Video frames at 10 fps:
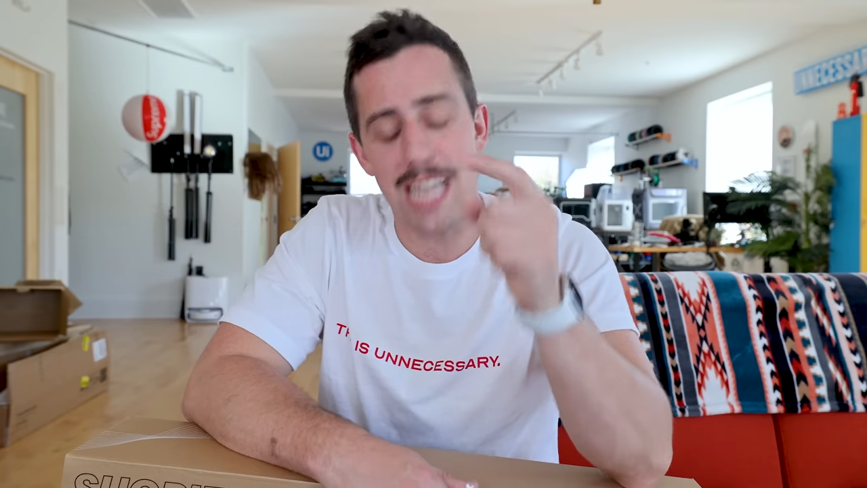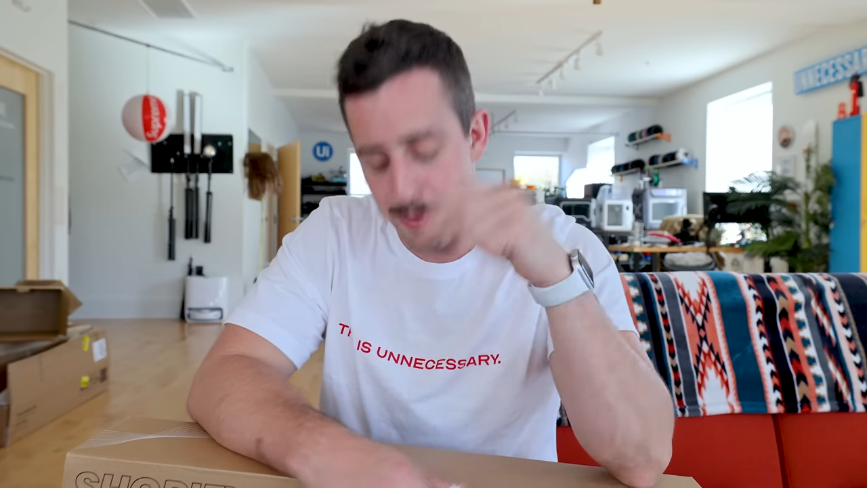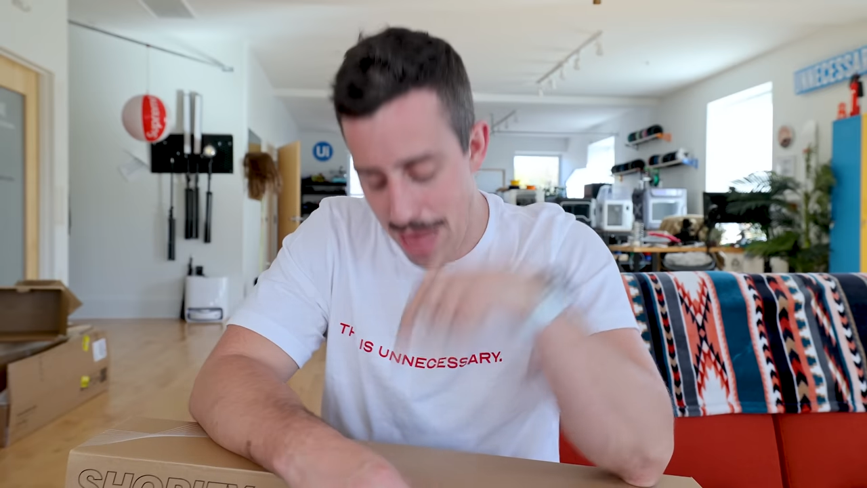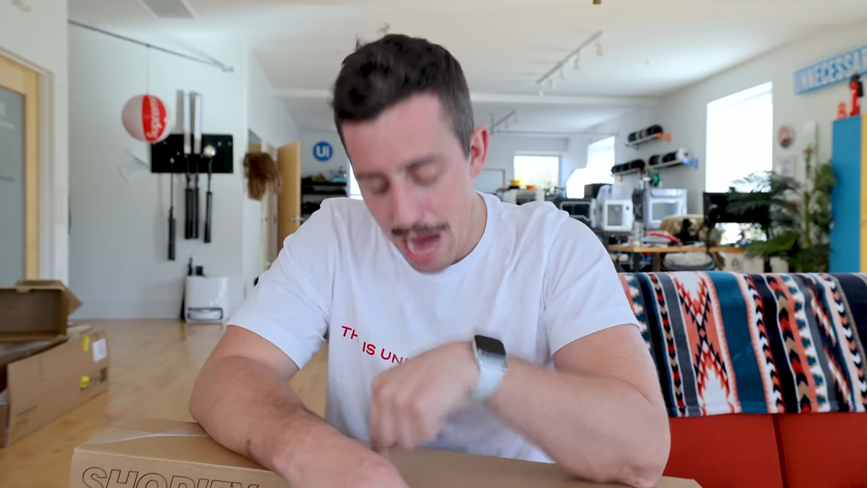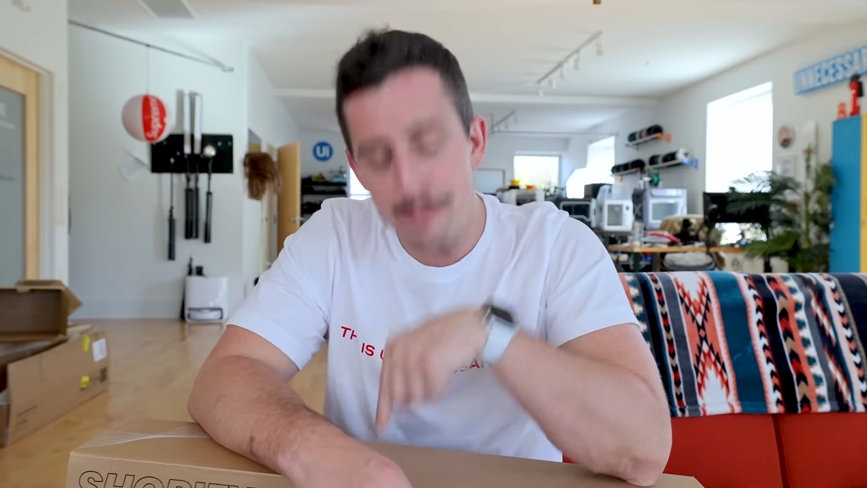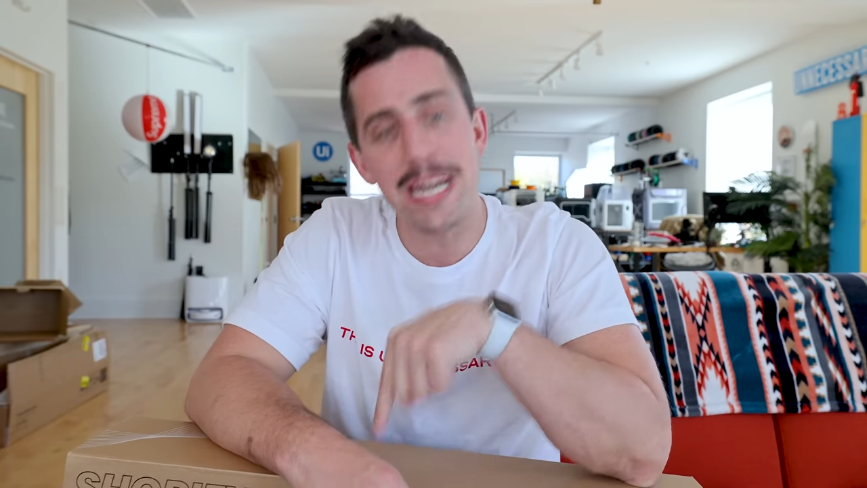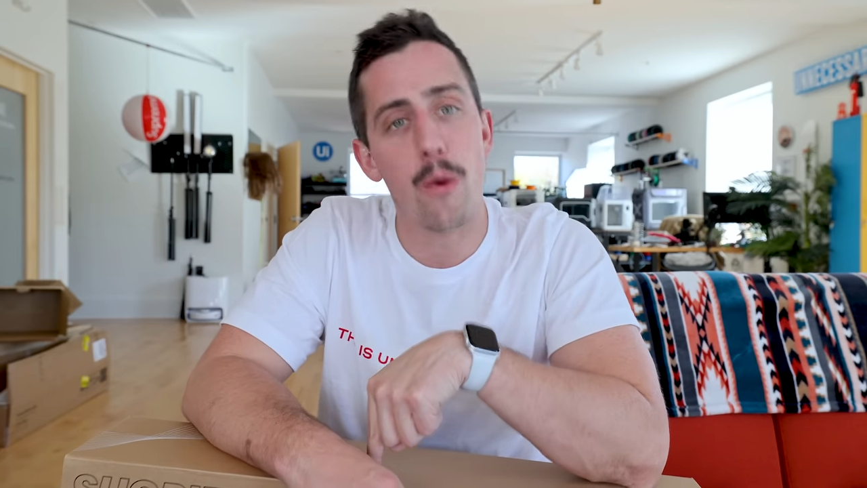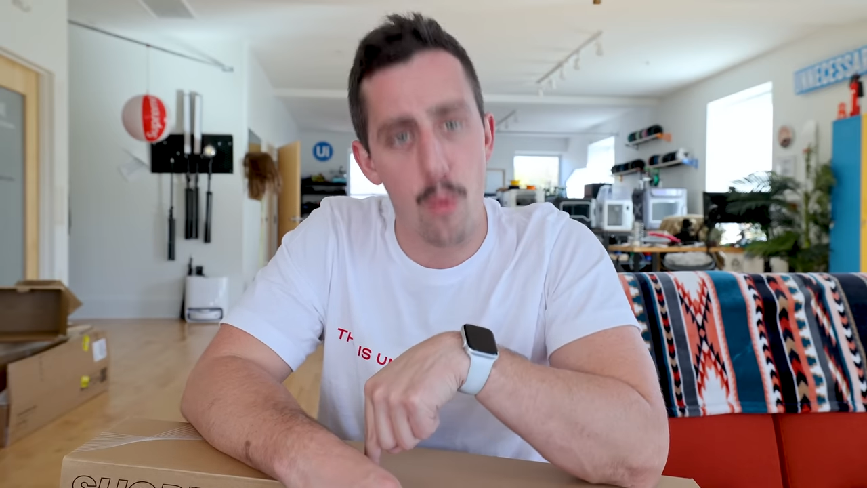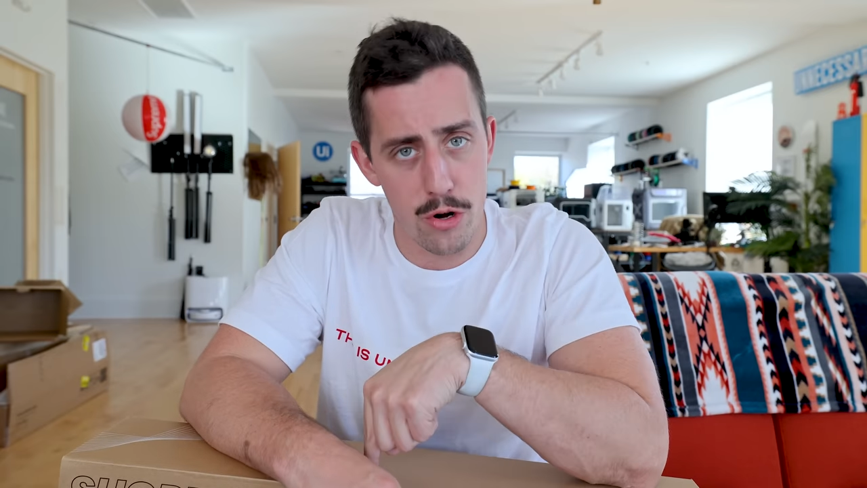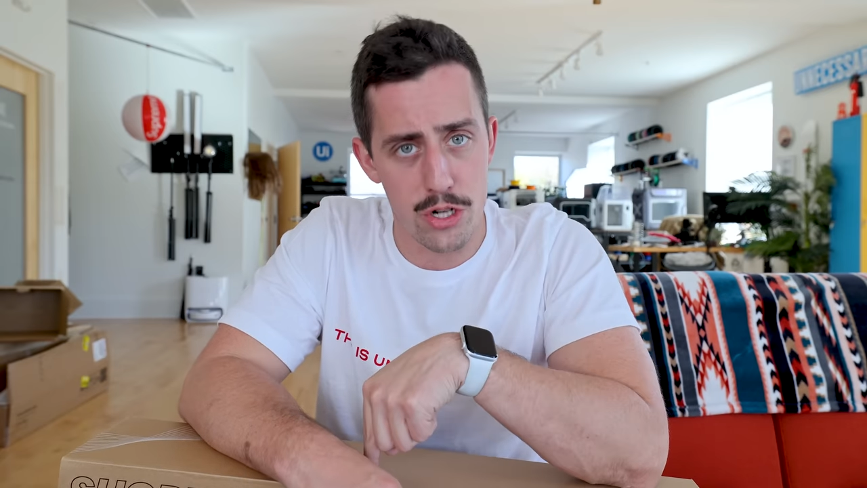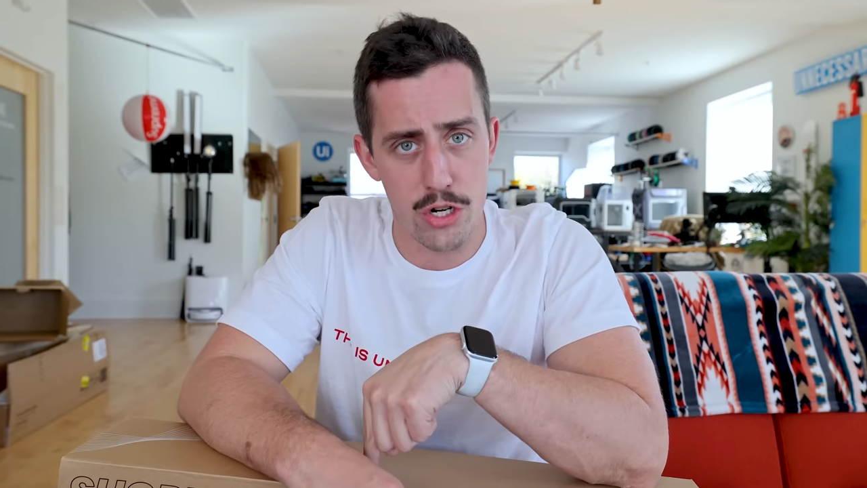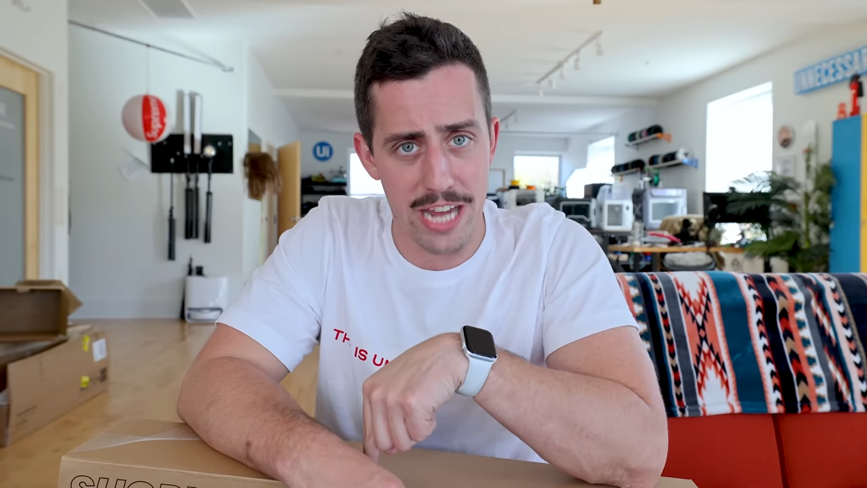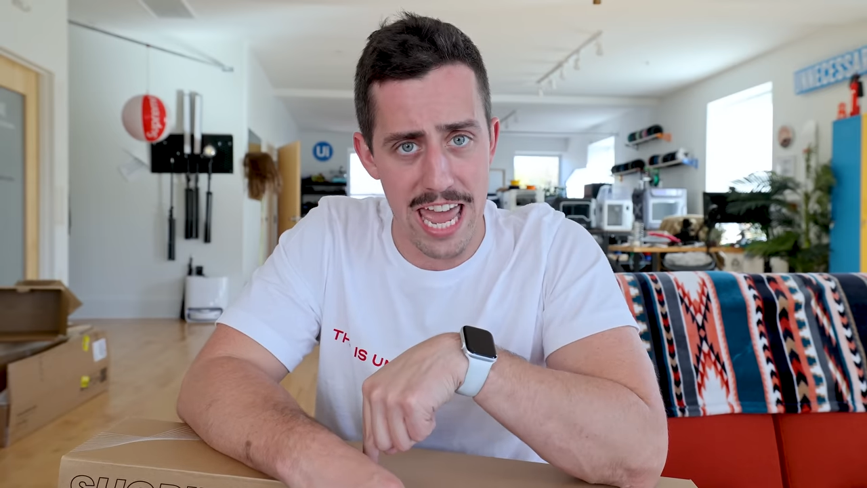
time how many orders you're